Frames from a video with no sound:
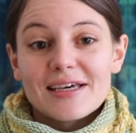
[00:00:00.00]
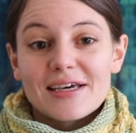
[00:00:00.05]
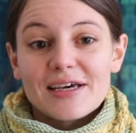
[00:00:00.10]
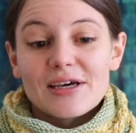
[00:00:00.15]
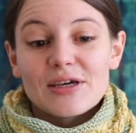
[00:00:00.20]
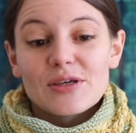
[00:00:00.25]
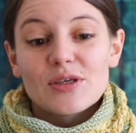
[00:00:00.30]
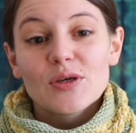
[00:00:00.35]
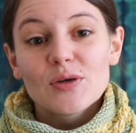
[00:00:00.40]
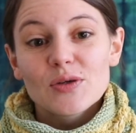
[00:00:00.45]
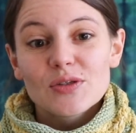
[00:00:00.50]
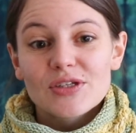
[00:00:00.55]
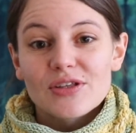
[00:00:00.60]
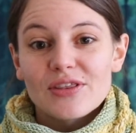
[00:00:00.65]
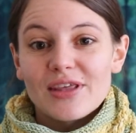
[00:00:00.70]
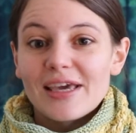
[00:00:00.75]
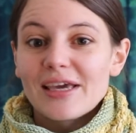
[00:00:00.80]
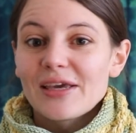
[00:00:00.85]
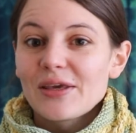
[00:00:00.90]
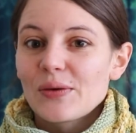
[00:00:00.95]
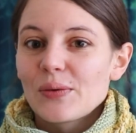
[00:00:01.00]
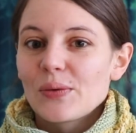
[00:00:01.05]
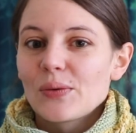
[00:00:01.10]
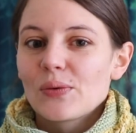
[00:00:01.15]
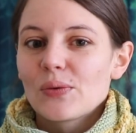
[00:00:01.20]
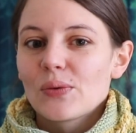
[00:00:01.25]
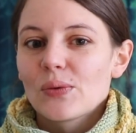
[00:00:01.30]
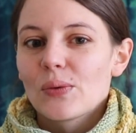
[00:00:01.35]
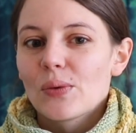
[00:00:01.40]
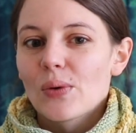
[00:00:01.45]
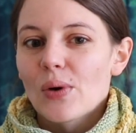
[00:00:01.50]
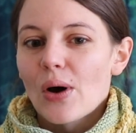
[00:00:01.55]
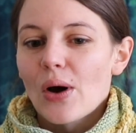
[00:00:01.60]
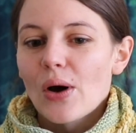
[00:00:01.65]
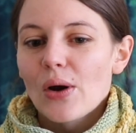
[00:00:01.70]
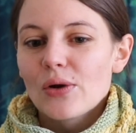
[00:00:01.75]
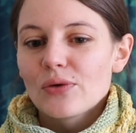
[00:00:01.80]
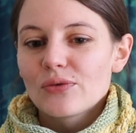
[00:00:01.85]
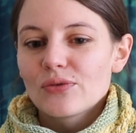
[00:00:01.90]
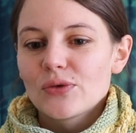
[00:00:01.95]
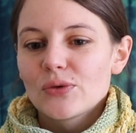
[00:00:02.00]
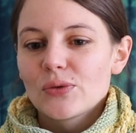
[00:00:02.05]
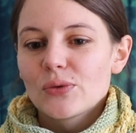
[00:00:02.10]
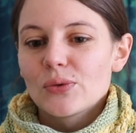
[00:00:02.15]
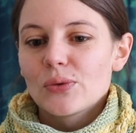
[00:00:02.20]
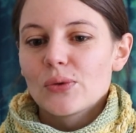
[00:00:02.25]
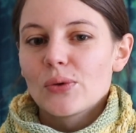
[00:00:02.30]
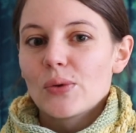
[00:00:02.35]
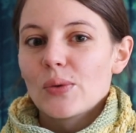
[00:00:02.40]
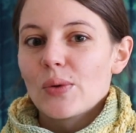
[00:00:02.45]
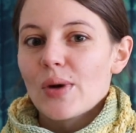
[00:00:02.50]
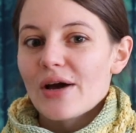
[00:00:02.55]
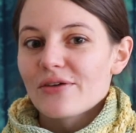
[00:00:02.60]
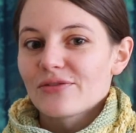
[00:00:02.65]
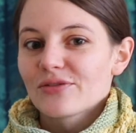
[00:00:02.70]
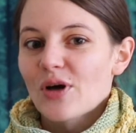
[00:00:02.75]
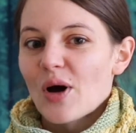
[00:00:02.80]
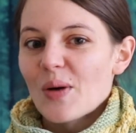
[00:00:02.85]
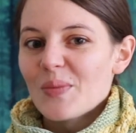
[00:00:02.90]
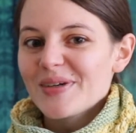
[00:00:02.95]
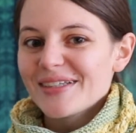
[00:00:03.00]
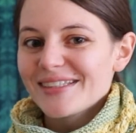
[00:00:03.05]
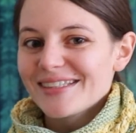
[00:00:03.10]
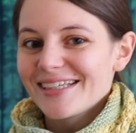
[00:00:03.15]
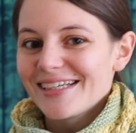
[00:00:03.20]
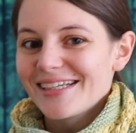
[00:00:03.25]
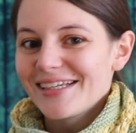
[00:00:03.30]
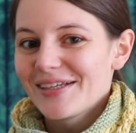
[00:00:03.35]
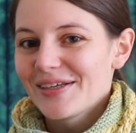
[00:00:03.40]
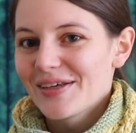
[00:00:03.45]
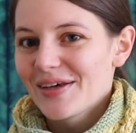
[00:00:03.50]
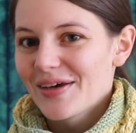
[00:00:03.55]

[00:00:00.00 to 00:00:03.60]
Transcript: a huge thank you to all of you who have commented